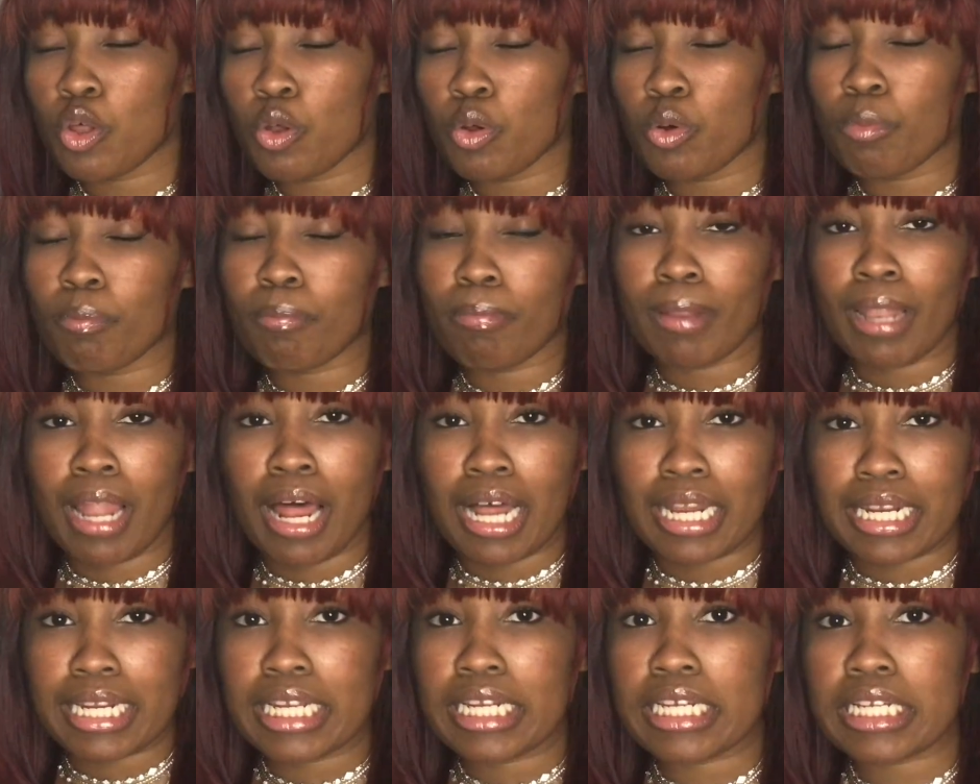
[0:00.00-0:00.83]

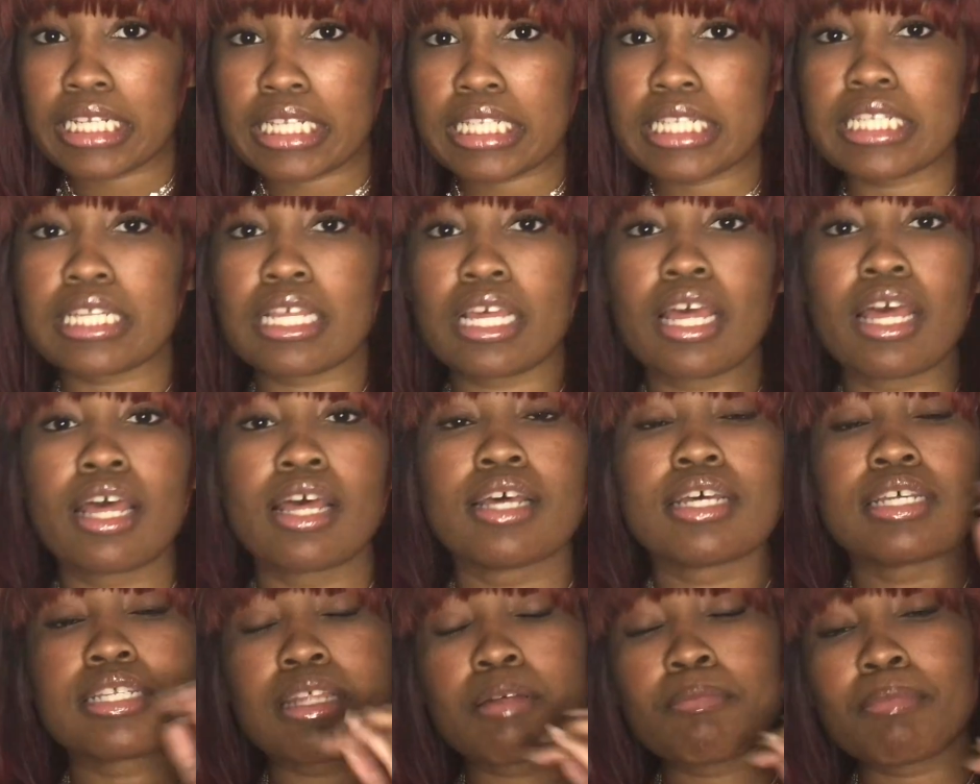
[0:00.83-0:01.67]
Blahniks,
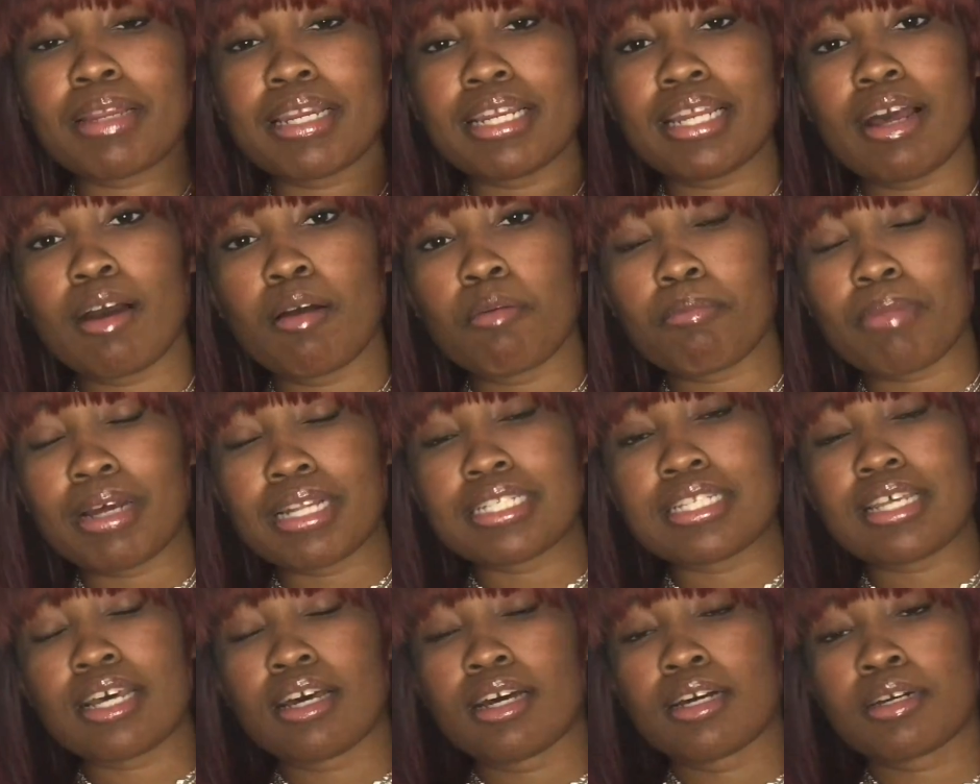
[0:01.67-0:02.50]
somebody help my
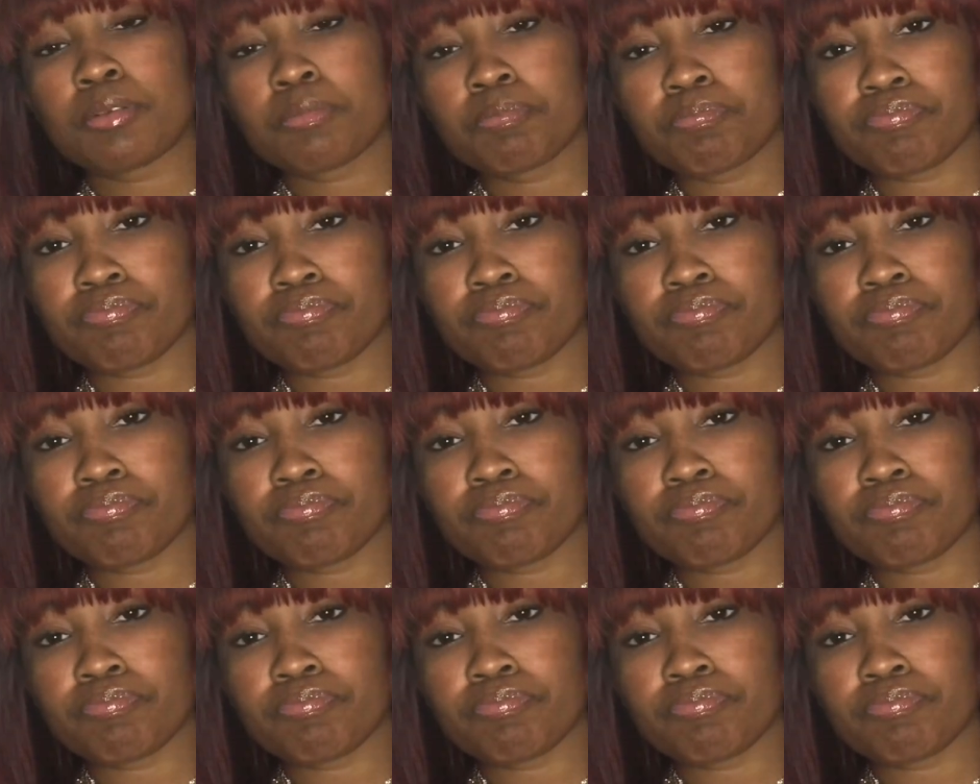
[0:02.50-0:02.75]
tongue,